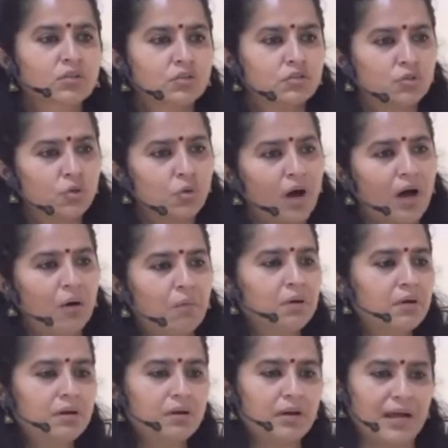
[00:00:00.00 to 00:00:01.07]
So
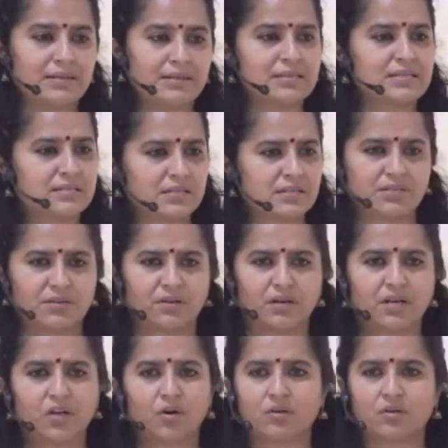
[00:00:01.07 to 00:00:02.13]
our ancestors
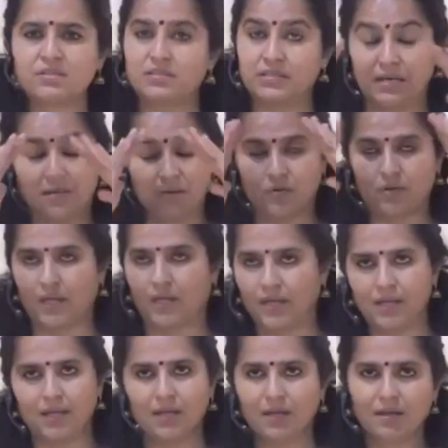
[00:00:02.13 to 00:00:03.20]
early on said,
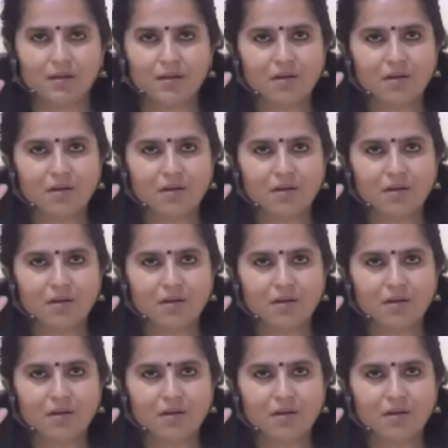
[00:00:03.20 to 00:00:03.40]
okay,